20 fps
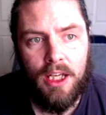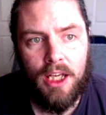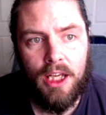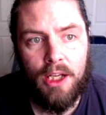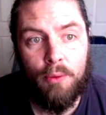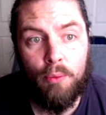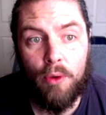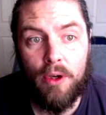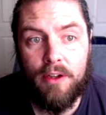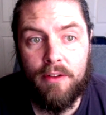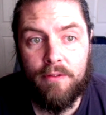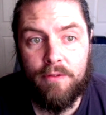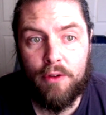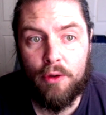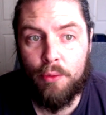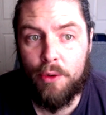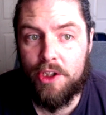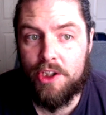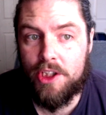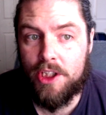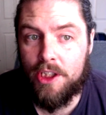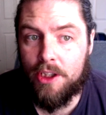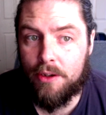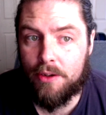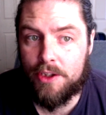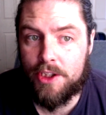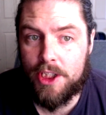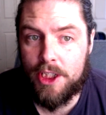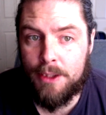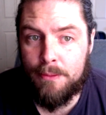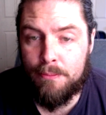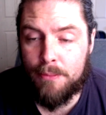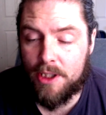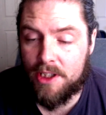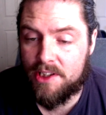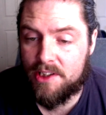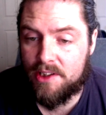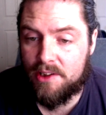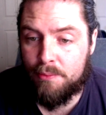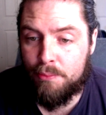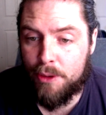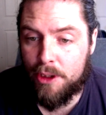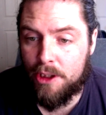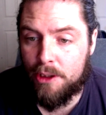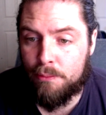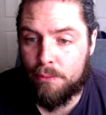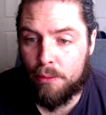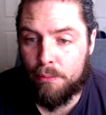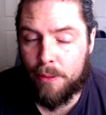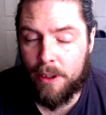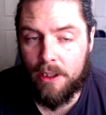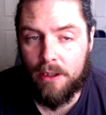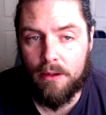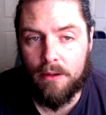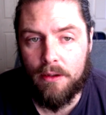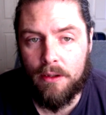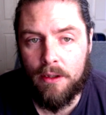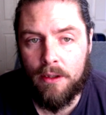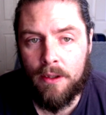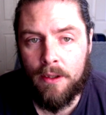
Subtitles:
and one for which he or she must be prepared.